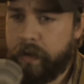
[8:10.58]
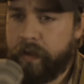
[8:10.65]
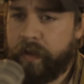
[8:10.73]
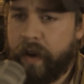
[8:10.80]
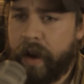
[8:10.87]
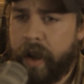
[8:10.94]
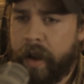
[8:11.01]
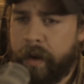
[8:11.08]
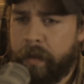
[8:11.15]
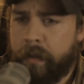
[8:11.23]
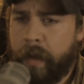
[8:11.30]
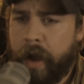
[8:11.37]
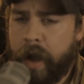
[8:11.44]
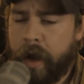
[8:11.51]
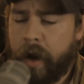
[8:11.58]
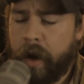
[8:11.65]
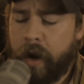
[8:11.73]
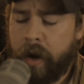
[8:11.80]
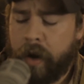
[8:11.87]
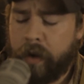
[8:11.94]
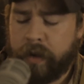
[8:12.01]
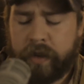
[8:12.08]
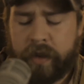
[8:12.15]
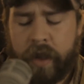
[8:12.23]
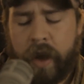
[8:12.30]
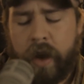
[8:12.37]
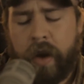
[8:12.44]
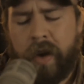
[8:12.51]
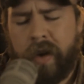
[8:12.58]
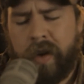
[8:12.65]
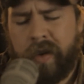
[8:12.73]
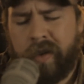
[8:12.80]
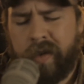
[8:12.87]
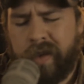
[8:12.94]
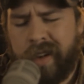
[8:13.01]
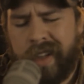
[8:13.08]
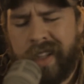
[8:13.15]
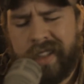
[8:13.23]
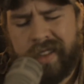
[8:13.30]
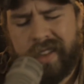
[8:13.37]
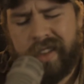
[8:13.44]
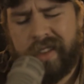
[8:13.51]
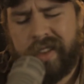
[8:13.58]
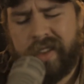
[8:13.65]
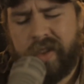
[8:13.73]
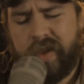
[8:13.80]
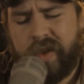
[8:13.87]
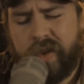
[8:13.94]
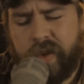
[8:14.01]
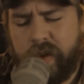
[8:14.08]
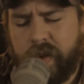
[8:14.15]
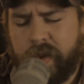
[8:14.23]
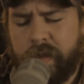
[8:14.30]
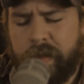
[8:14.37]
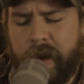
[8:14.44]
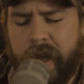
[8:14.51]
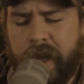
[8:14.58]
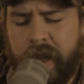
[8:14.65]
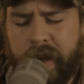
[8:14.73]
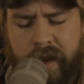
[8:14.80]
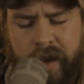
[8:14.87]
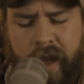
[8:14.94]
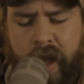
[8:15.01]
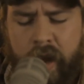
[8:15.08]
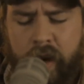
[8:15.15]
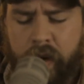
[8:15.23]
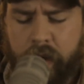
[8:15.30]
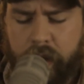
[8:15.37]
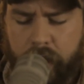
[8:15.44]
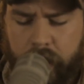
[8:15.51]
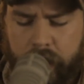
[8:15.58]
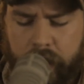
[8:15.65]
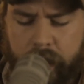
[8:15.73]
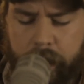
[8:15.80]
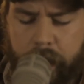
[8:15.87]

can find my heart is gone, listening to a man read